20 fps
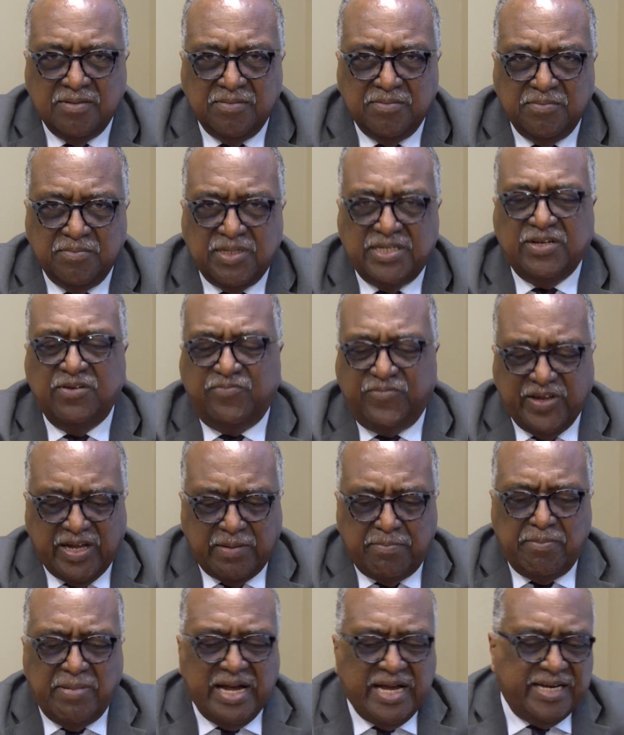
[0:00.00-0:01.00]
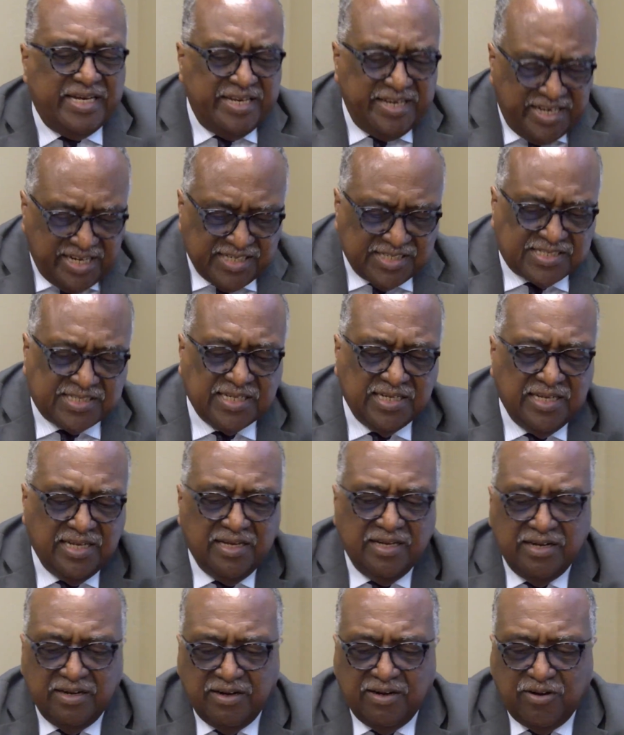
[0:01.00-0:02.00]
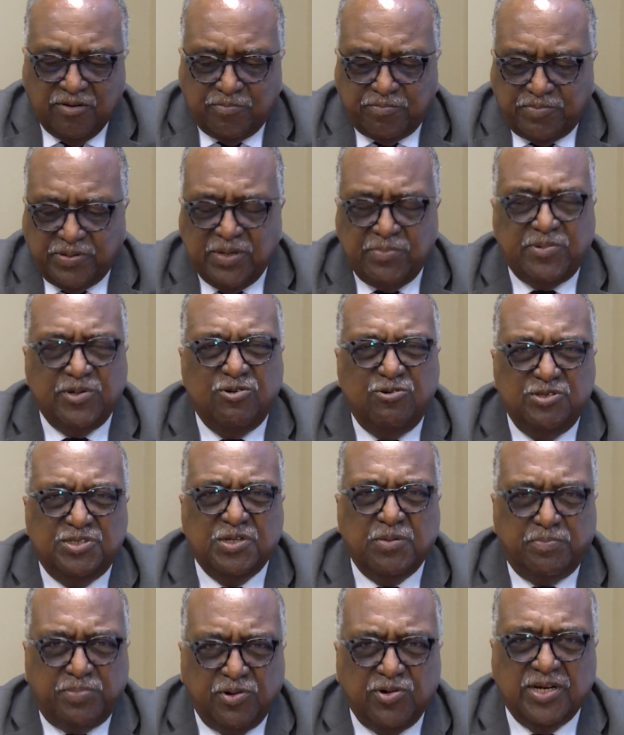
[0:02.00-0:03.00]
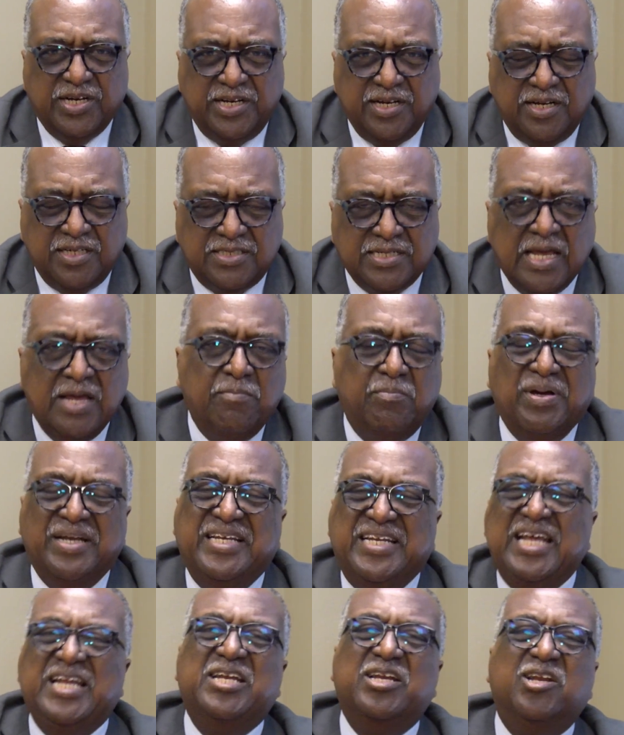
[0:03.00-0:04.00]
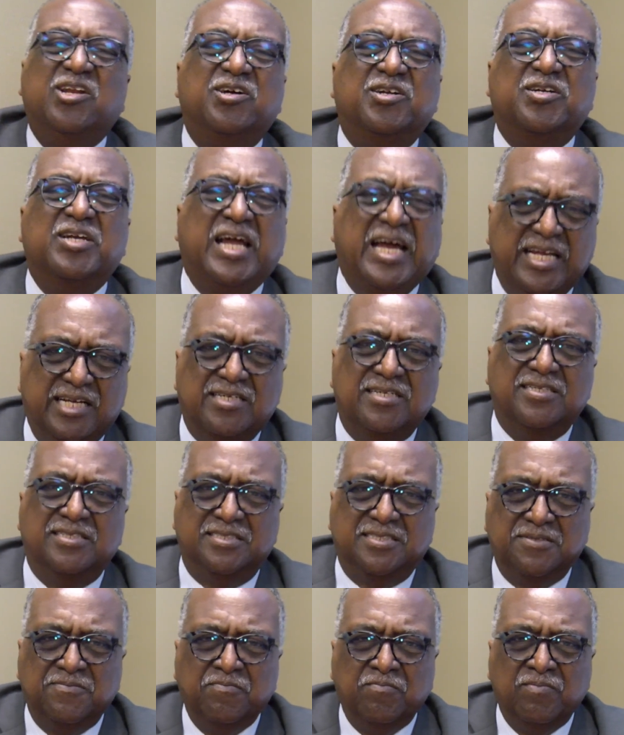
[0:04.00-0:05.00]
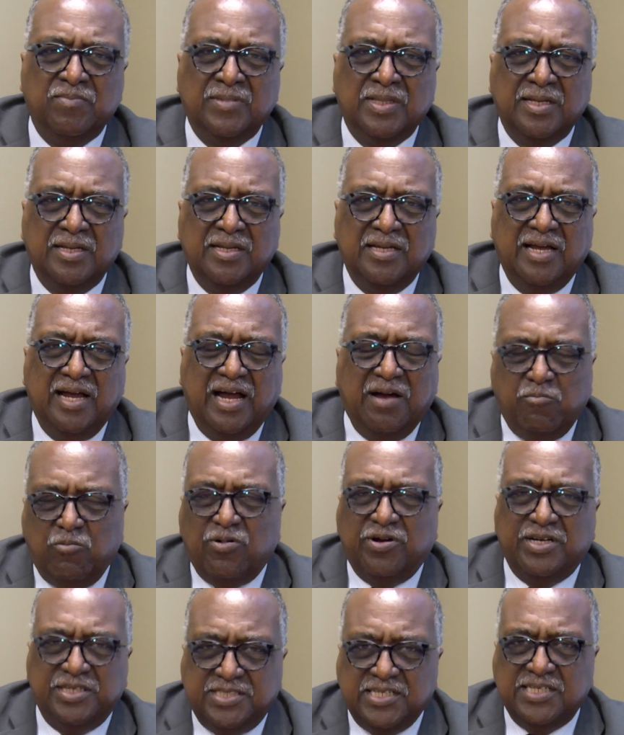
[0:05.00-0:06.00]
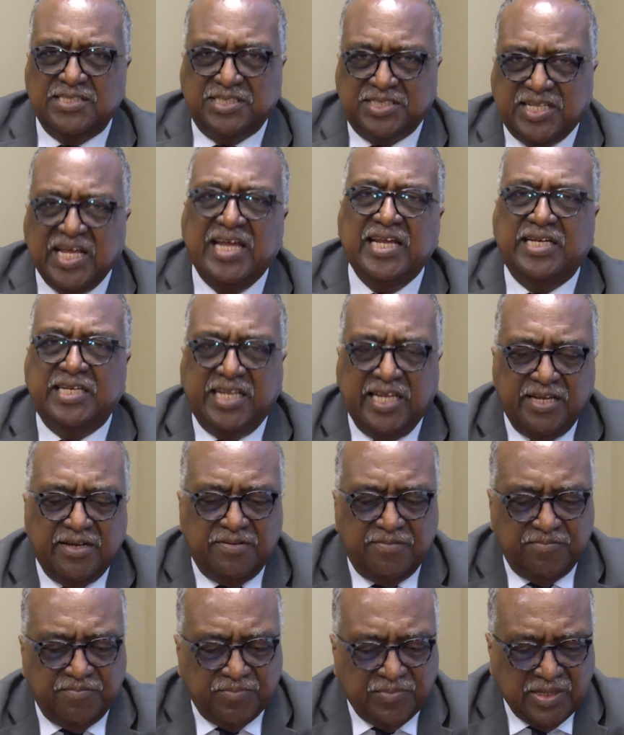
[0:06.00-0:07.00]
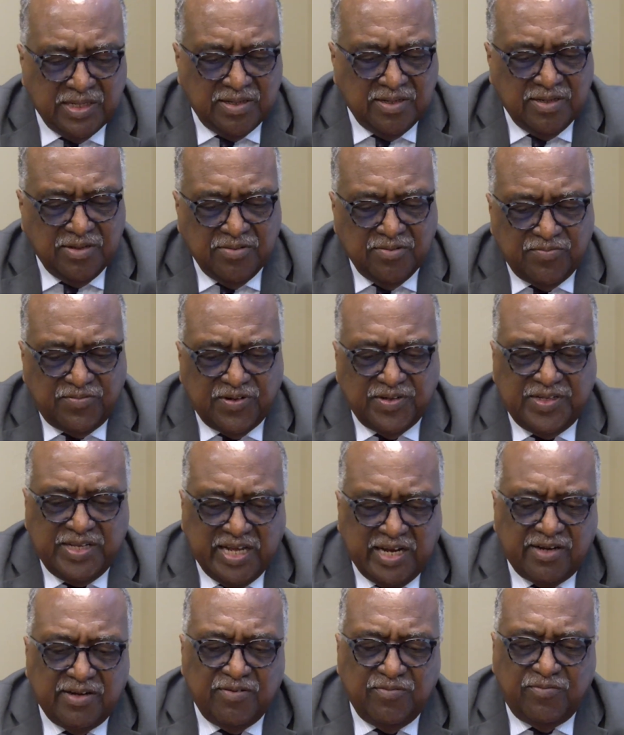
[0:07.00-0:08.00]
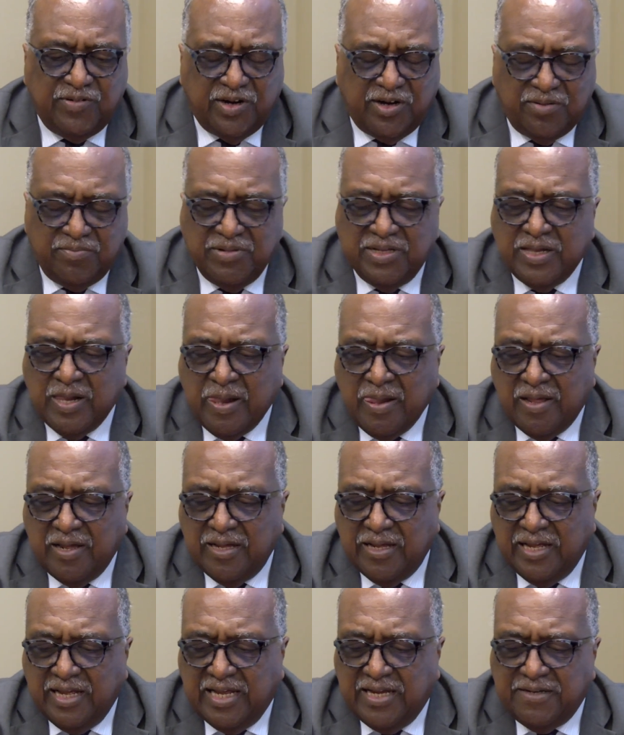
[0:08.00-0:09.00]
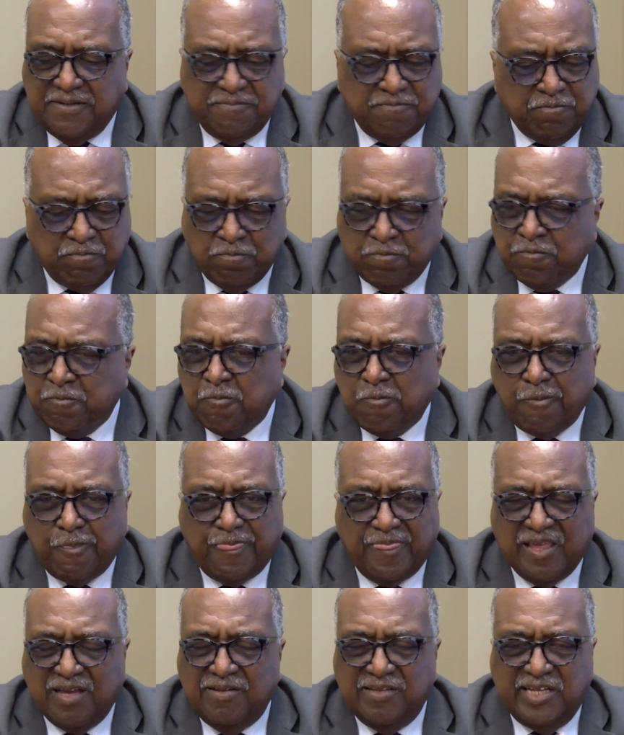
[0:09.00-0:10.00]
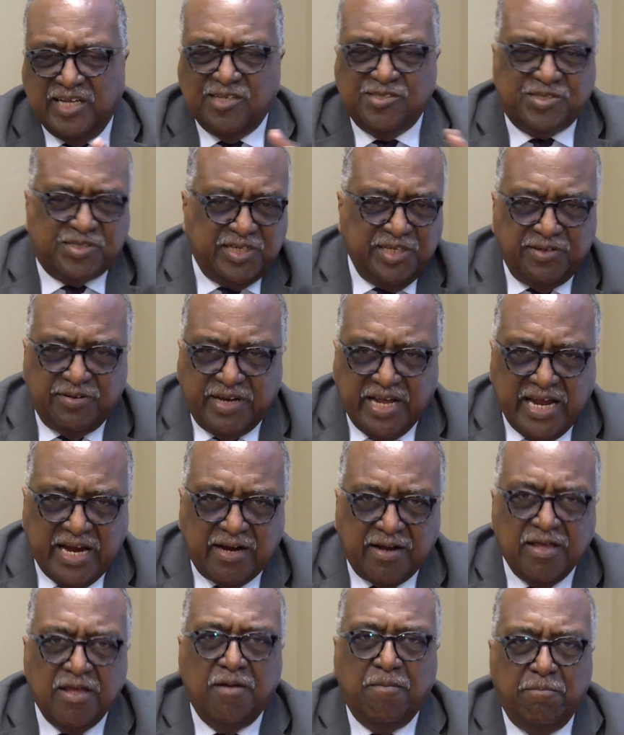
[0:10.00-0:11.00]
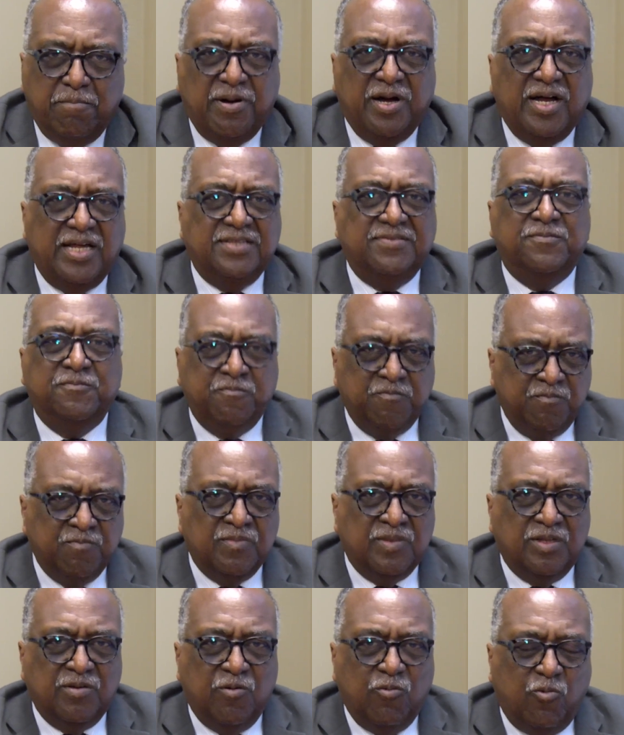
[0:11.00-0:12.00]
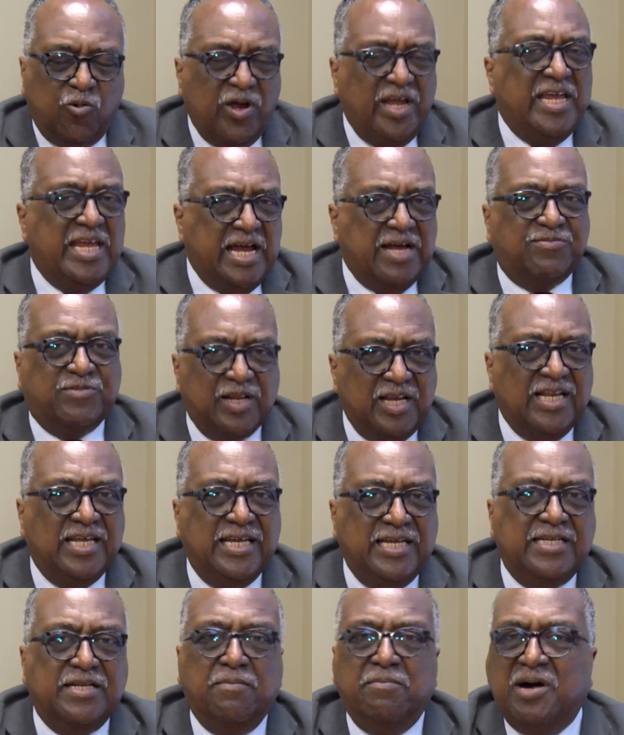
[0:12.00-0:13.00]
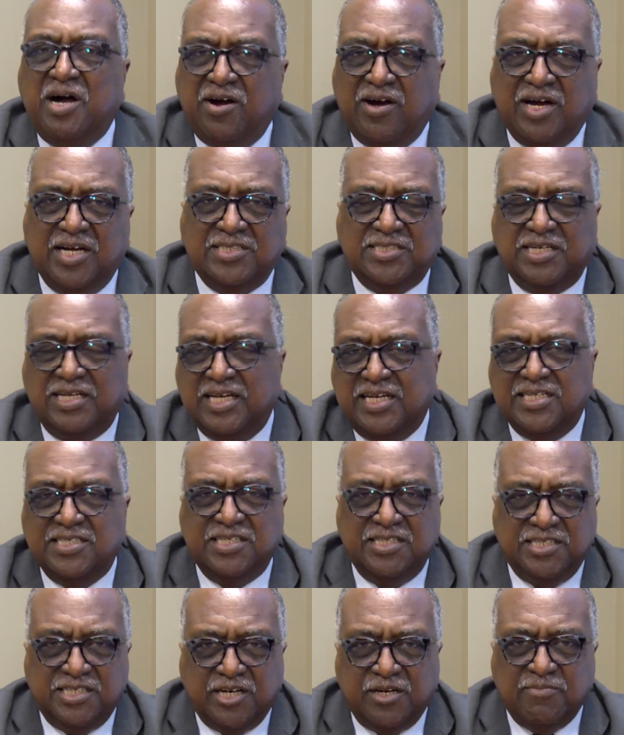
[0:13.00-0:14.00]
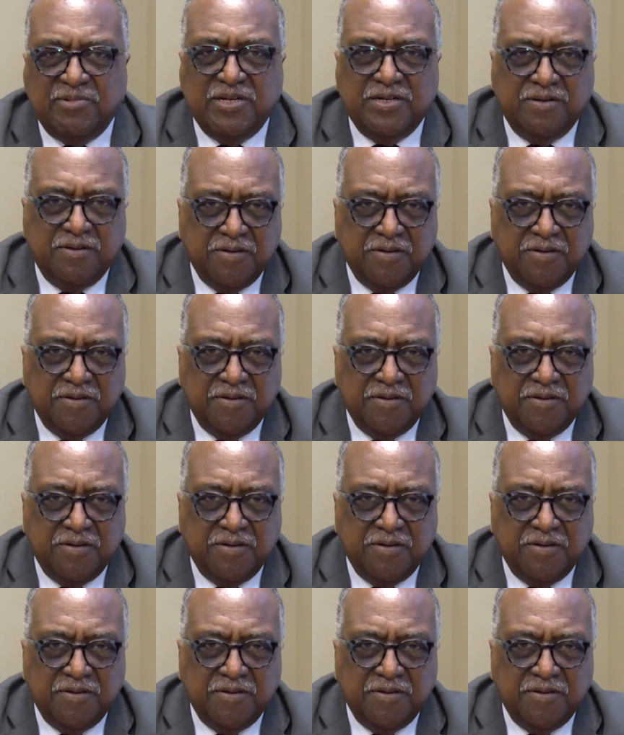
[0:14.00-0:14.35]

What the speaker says: But the fair-mindedness of people who supported us but didn't look like us, I want to just thank them for their involvement. And they're still there. But we have to lead the march, ladies and gentlemen.